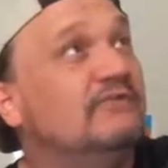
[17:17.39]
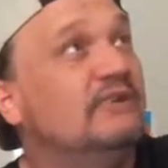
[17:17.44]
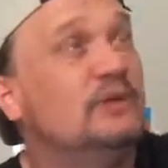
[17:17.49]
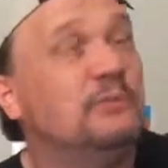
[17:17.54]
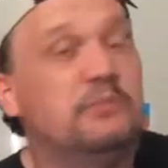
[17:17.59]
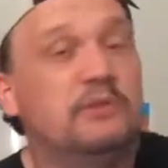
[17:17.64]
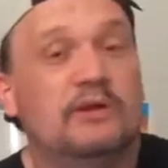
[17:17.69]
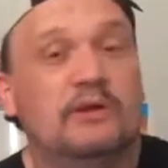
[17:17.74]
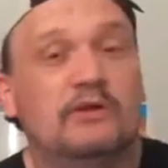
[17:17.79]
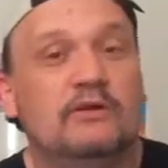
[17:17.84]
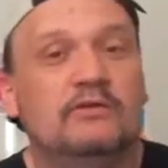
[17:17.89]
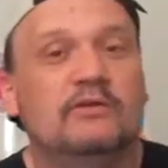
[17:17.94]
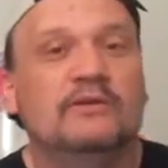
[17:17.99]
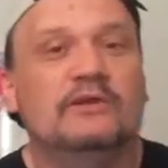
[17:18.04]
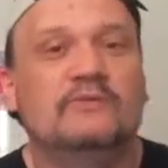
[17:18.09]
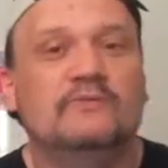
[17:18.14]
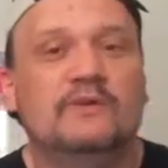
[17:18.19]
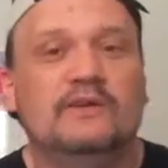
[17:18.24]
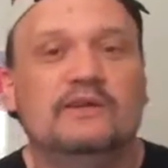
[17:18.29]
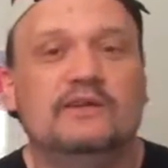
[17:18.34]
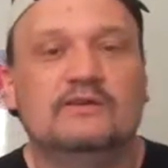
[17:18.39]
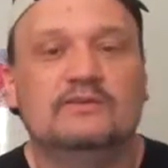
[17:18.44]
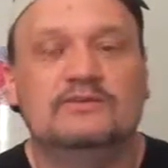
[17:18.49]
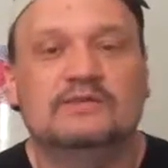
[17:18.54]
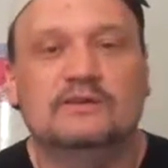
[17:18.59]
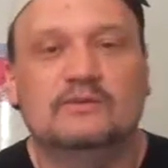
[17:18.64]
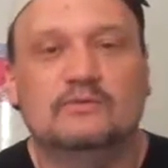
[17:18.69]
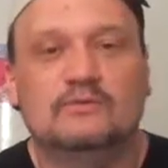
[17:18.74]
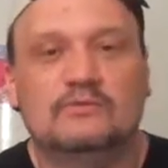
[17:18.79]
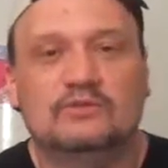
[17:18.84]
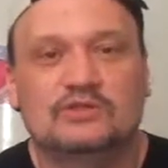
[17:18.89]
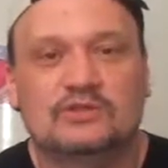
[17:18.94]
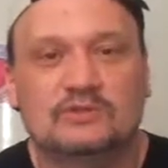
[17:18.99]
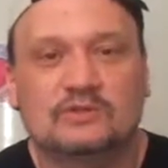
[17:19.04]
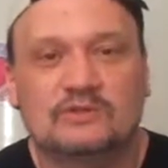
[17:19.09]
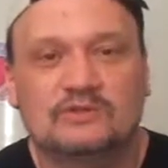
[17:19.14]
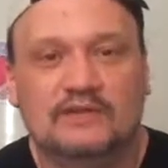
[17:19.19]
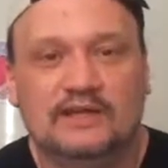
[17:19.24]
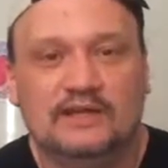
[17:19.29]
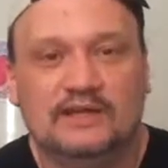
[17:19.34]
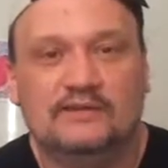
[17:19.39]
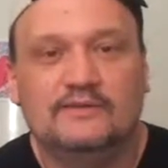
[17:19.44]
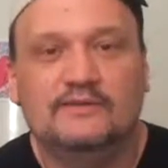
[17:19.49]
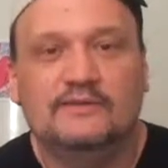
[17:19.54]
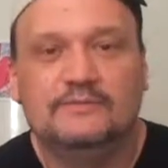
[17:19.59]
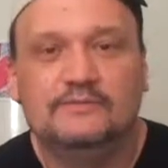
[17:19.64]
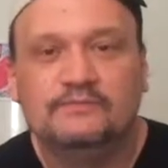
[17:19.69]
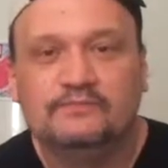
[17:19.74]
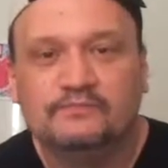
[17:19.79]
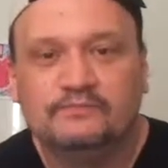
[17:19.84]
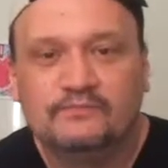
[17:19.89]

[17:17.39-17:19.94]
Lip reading: left up there and everything else, so I'm going to show you that.